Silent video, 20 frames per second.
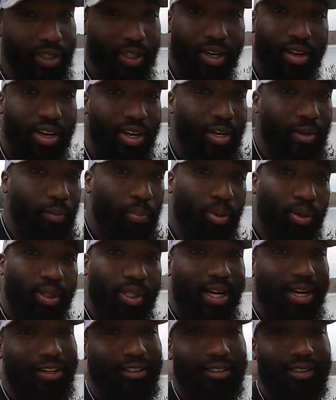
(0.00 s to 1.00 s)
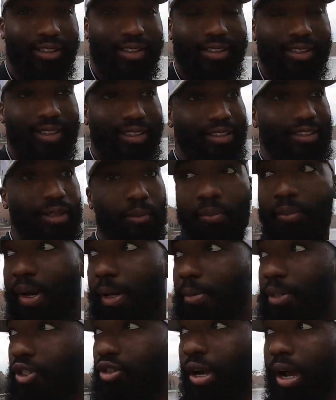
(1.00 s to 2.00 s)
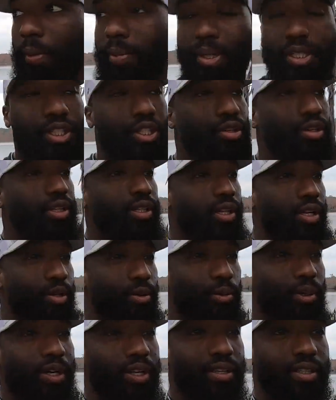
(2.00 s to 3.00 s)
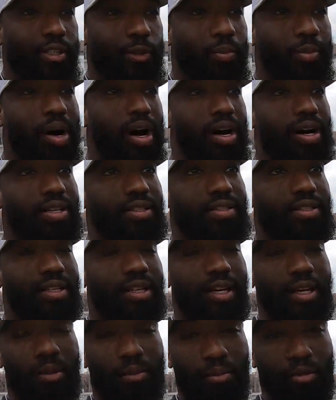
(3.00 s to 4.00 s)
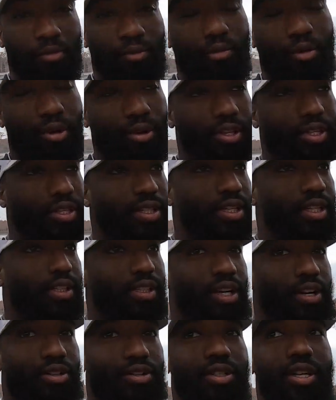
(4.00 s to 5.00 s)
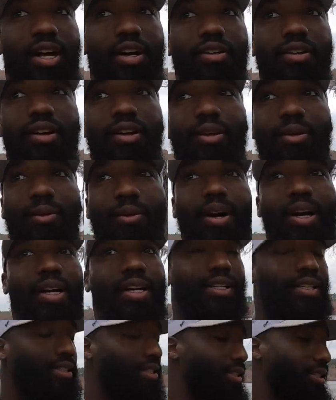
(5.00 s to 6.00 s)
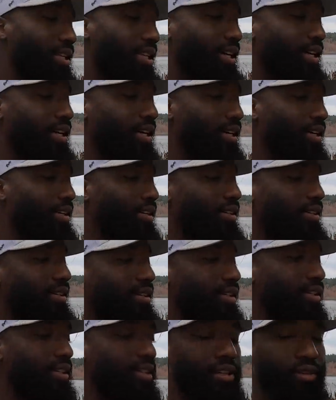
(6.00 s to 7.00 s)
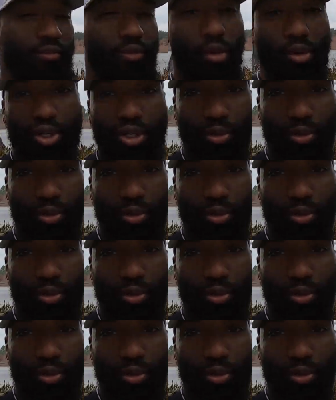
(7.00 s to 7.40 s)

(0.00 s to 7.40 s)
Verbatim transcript: gonna go ahead and pull out, maybe drop into another one of these ponds before the sun goes down all the way. It's uh, four